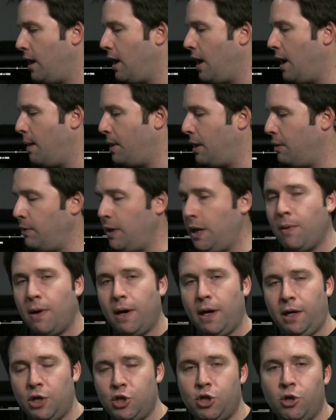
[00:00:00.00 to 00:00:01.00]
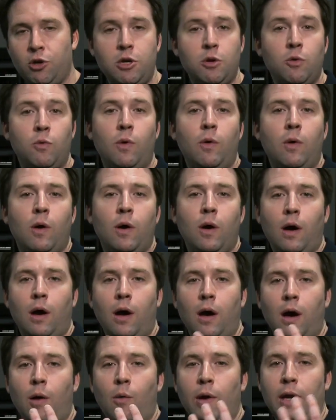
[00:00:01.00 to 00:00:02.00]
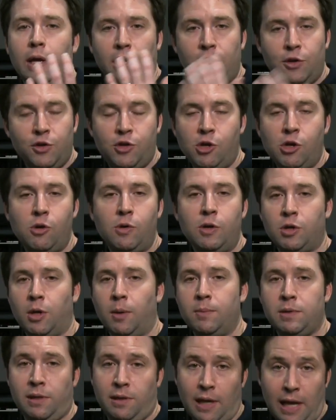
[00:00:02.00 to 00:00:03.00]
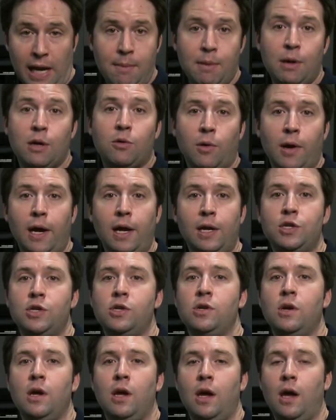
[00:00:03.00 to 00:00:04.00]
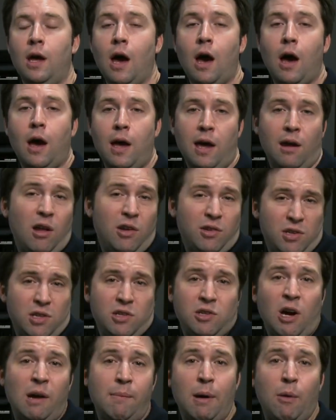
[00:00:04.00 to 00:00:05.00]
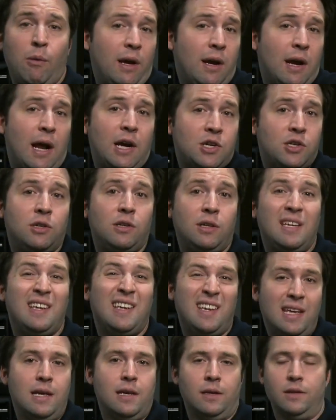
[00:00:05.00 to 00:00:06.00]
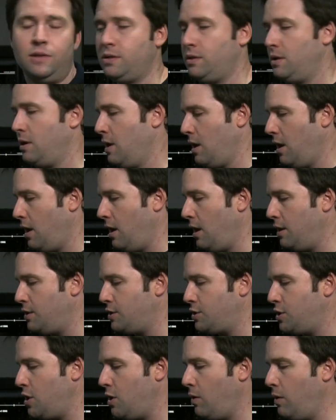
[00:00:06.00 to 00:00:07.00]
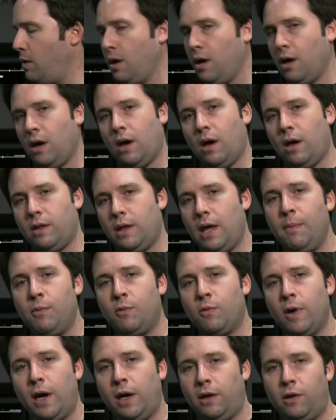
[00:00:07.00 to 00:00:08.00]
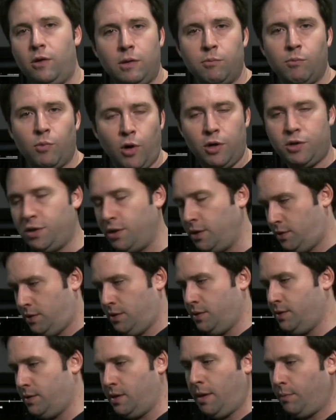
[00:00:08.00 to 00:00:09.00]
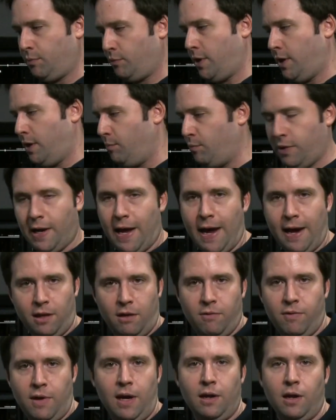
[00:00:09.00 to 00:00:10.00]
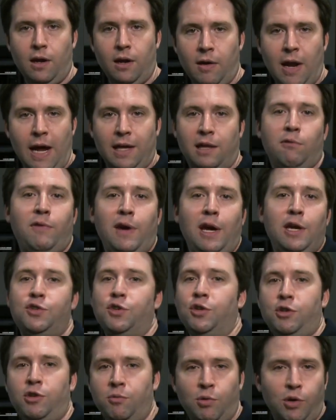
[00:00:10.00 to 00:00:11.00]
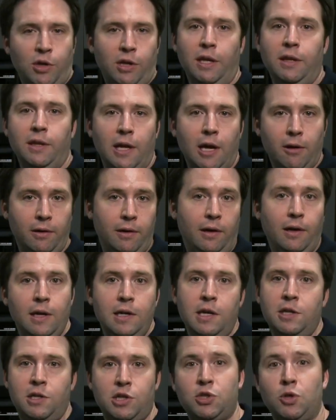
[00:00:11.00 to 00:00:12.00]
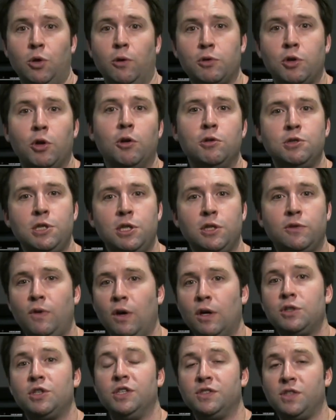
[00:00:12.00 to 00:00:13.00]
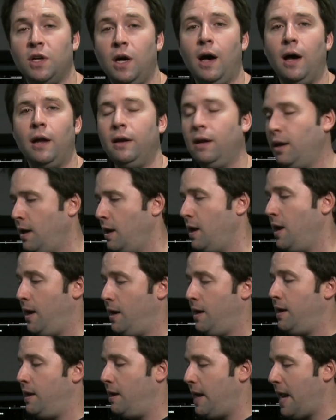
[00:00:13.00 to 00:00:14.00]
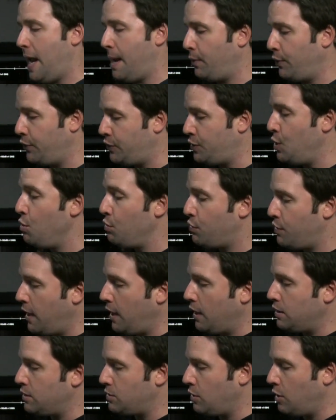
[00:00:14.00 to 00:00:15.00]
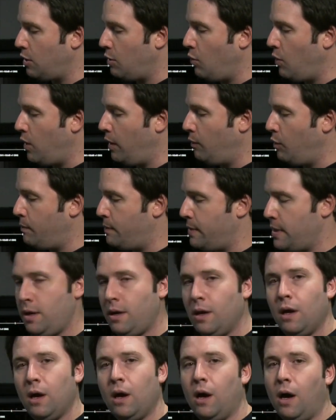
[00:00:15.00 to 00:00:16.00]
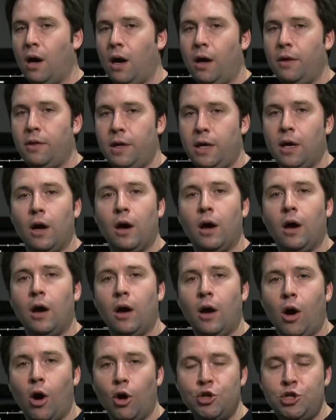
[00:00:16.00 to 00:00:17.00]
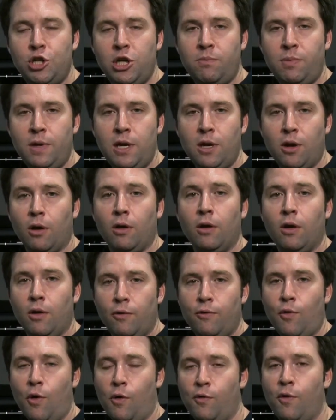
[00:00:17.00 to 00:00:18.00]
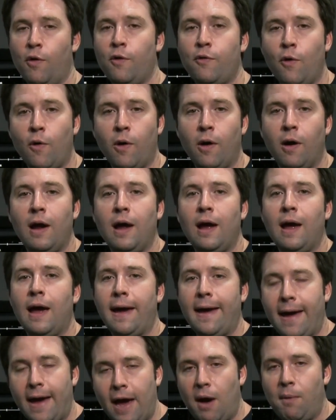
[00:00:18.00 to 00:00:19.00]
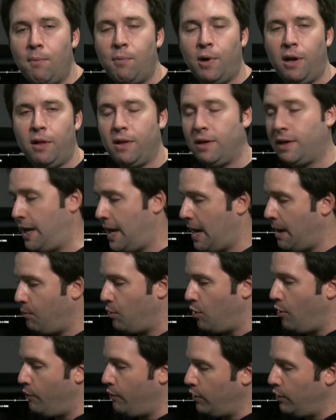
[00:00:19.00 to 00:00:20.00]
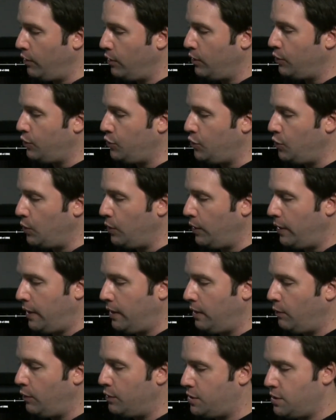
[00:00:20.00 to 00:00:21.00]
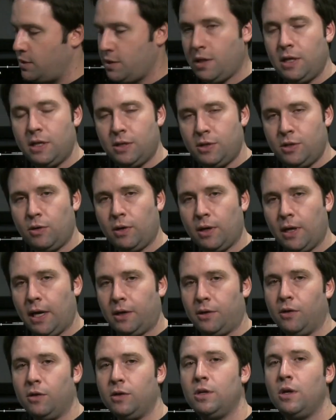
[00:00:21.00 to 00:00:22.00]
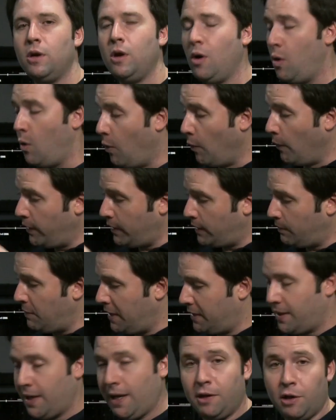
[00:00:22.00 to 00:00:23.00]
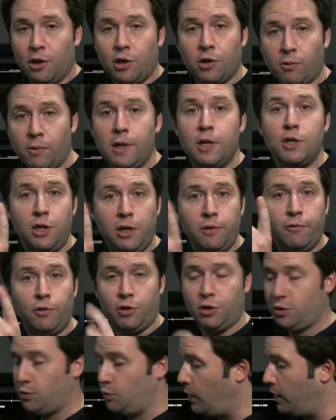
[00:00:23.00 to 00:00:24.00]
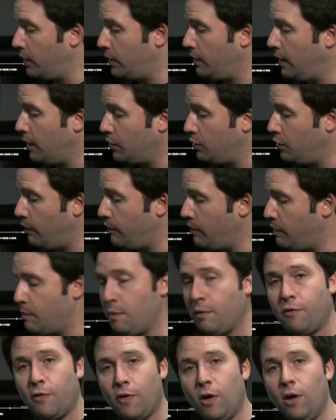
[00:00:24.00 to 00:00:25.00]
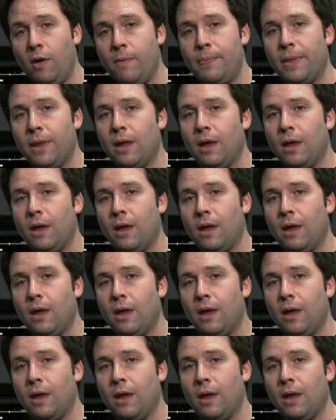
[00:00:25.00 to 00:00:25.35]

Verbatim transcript: uh, but I really wanted to show you uh, what it can do in terms of dynamic range uh, and also just talk about what it actually is. Uh, so uh, the upgrade you can purchase is an upgrade, an, activate, an activation you put in there, and it just sort of turns these functions on, and it enables two things. Uh, one would be uh, the uh, R G B or four four four output of the camera over dual link, which is these two connectors, or you can make that into three G for just one connector if you prefer.